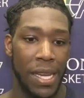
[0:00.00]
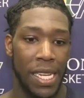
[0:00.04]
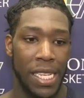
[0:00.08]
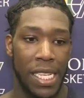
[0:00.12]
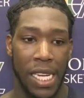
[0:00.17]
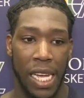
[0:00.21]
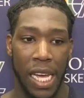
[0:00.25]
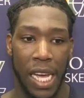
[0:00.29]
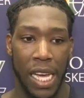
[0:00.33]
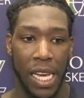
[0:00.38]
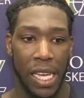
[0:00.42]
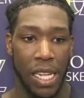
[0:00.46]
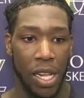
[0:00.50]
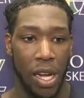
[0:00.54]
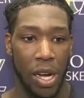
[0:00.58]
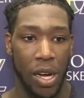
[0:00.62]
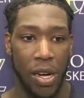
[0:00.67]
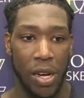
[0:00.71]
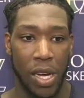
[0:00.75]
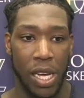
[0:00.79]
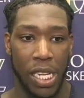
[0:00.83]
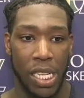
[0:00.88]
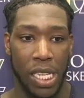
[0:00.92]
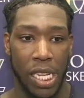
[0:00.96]
He
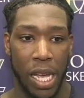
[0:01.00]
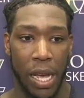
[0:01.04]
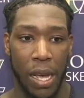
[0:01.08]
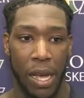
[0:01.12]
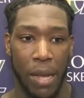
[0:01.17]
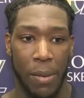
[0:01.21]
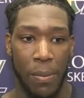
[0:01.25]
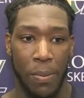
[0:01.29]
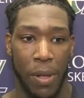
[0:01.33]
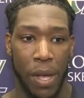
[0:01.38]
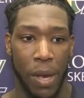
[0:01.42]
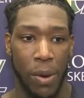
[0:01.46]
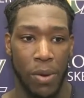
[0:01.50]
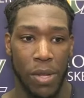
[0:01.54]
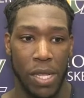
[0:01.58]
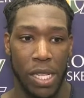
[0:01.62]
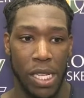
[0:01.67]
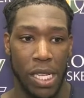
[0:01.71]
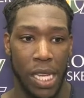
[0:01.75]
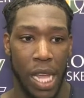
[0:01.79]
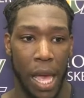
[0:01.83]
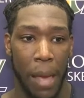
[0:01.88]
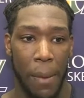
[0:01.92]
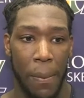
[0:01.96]
said, play with
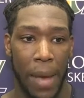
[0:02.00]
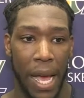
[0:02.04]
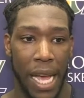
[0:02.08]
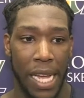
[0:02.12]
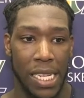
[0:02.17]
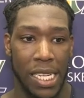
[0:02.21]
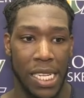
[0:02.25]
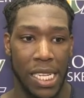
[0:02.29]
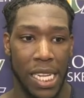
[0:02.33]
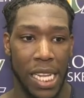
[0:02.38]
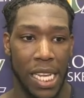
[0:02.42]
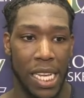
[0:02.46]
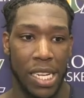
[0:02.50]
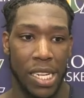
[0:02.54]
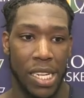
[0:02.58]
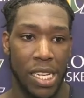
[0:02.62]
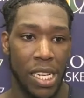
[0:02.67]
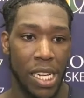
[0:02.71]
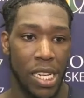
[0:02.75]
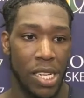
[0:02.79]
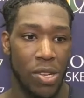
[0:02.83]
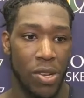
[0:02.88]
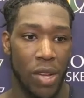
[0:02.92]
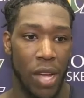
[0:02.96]
the same passion and
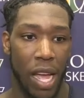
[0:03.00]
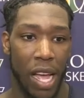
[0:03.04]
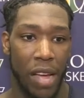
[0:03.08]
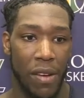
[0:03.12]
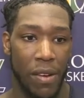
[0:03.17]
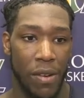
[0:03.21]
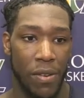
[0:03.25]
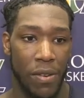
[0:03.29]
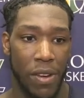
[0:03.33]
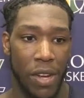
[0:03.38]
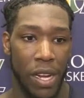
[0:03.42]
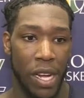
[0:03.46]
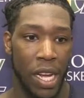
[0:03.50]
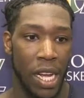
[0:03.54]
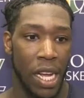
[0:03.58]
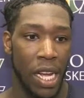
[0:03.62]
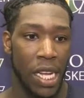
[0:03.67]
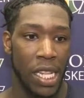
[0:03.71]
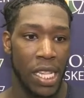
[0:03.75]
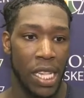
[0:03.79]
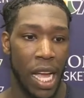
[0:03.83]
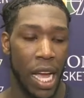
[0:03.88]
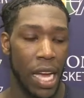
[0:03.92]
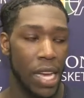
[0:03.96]
energy that you have every
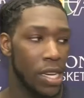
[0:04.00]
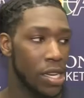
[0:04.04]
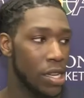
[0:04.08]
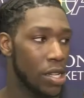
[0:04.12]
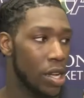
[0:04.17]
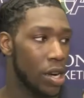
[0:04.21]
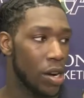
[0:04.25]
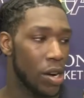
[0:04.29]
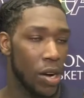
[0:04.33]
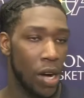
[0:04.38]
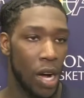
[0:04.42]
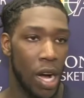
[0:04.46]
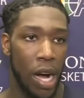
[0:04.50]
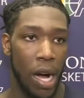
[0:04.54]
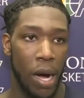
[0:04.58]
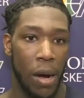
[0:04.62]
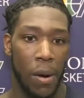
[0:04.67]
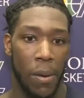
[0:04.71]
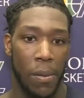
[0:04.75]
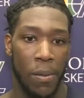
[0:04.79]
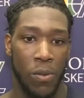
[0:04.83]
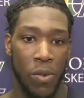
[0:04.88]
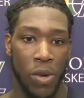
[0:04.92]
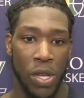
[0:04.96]
night, you
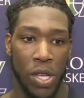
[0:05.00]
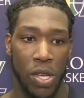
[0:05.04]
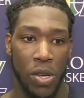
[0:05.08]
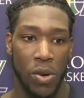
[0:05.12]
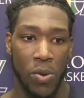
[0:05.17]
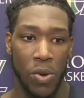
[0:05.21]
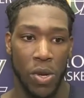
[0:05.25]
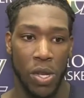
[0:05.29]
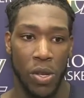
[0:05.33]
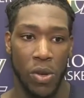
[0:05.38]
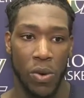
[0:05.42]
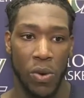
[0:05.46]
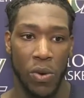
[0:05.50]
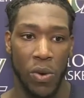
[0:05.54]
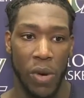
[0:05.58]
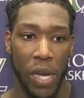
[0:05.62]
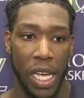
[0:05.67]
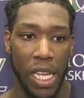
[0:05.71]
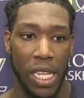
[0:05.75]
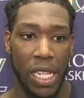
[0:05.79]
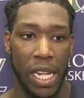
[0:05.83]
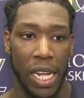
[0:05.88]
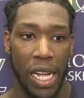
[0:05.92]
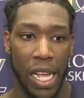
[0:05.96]
know. When you
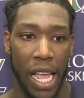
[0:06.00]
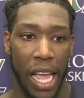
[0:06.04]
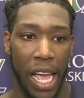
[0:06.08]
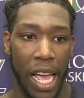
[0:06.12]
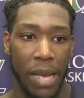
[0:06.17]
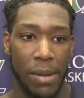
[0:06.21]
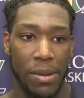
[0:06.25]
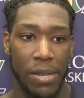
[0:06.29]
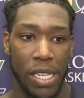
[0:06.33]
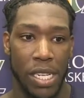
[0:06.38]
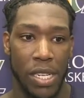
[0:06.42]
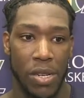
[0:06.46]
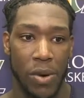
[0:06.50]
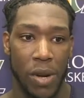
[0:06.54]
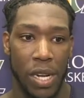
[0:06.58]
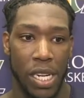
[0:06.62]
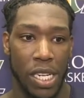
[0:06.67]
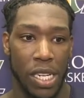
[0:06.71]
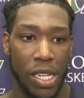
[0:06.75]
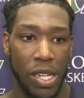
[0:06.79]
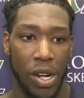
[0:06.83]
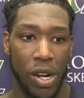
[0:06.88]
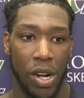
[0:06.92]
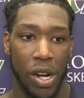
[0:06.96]
in a game
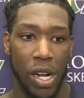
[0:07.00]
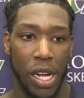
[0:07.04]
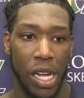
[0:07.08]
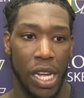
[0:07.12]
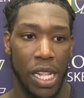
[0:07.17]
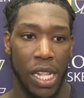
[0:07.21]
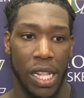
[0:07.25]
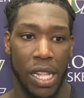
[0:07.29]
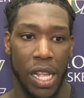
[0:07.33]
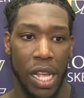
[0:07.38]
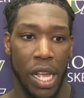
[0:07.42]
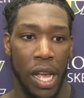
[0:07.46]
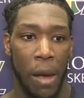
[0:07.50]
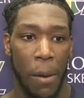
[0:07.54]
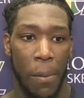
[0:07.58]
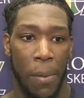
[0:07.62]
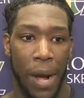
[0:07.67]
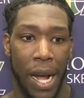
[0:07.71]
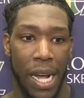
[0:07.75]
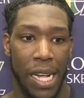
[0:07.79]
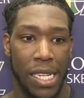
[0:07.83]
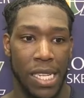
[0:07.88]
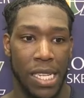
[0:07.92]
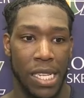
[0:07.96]
situation or in
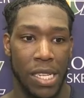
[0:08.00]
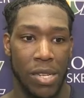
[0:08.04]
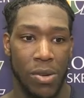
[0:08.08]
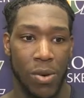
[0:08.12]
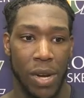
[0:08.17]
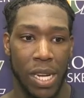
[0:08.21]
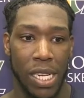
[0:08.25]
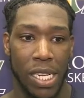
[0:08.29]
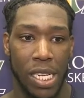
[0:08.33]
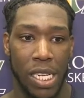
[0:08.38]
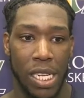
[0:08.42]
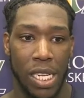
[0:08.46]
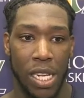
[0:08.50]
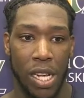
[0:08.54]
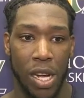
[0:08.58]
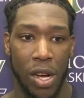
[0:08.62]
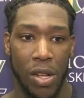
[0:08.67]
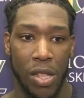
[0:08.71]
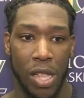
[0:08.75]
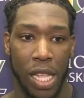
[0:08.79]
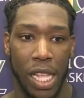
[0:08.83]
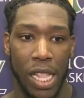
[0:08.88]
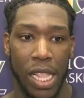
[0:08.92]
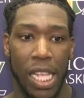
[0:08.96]
practice situation, you
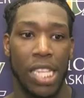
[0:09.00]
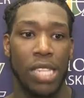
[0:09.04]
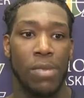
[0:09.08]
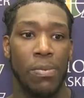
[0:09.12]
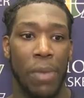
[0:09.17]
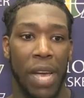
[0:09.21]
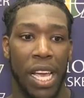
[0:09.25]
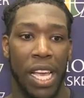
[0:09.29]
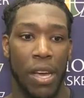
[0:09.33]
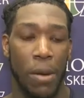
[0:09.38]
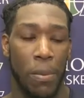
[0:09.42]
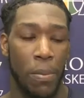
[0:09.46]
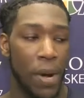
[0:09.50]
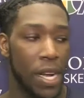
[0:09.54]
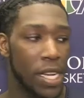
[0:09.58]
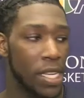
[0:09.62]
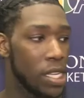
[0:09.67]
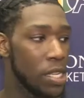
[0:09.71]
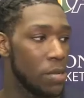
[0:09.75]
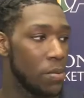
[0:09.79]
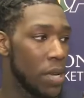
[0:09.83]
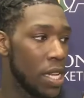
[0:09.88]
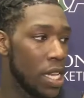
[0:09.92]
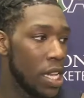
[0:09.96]
know, let's make your
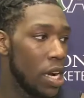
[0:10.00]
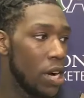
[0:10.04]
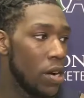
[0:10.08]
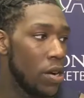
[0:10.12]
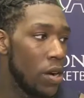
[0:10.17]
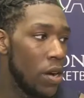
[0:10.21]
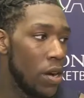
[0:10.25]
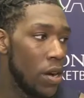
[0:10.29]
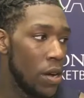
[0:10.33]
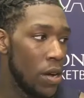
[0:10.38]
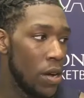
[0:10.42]
presence be known.